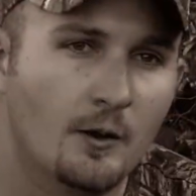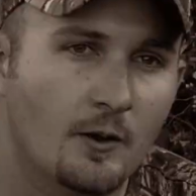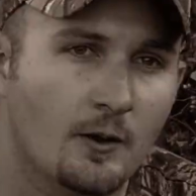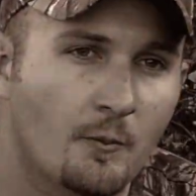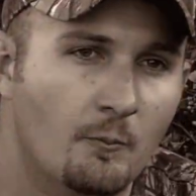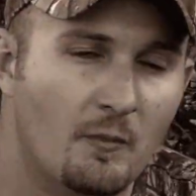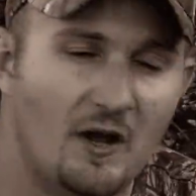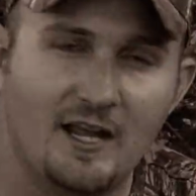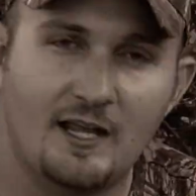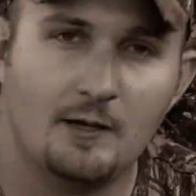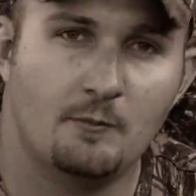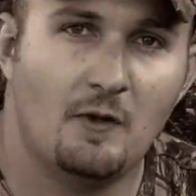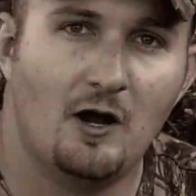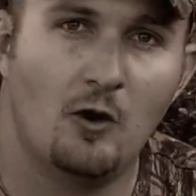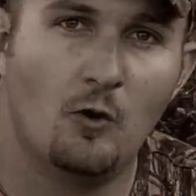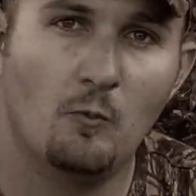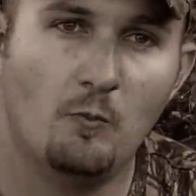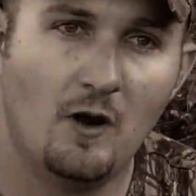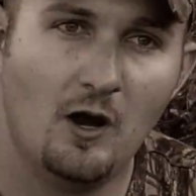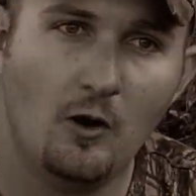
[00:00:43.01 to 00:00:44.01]
making my
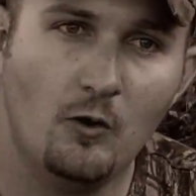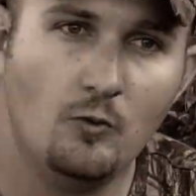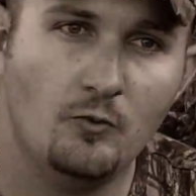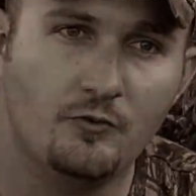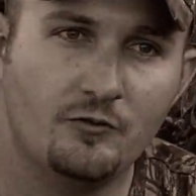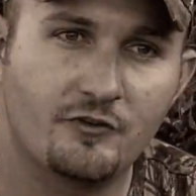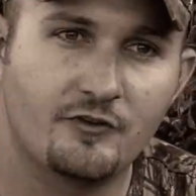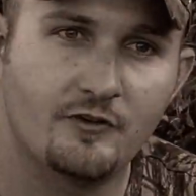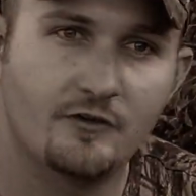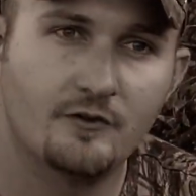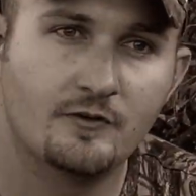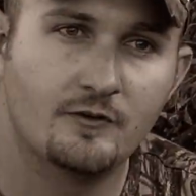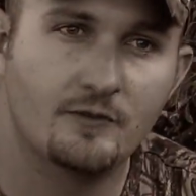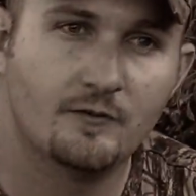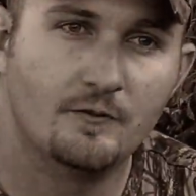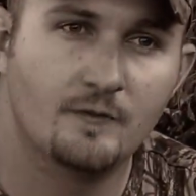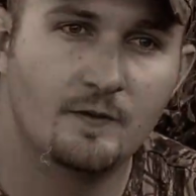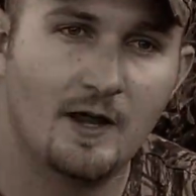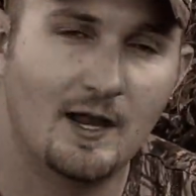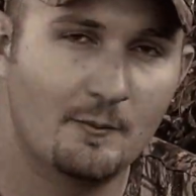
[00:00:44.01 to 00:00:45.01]
own bows
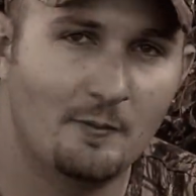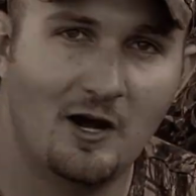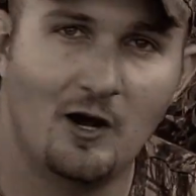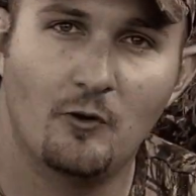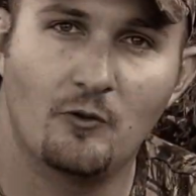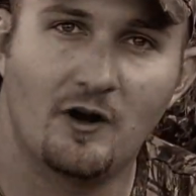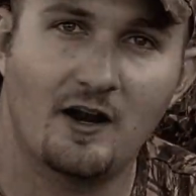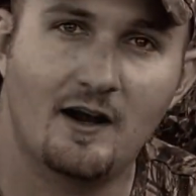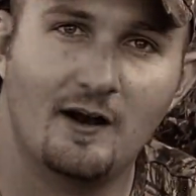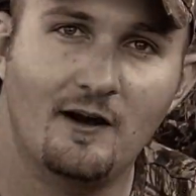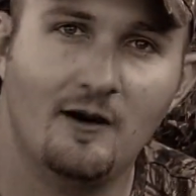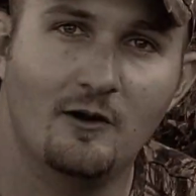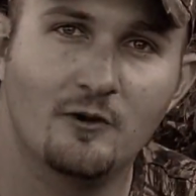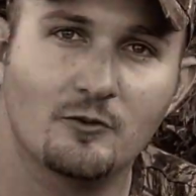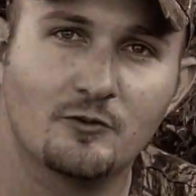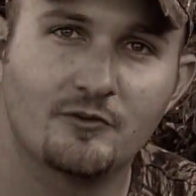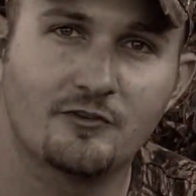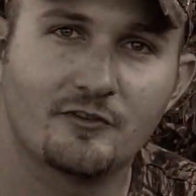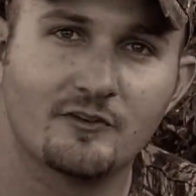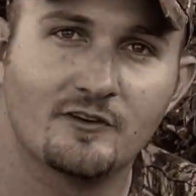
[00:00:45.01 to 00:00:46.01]
and my own
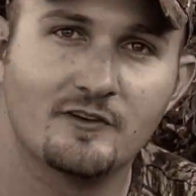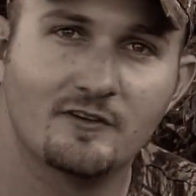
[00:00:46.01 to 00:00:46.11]
arrows,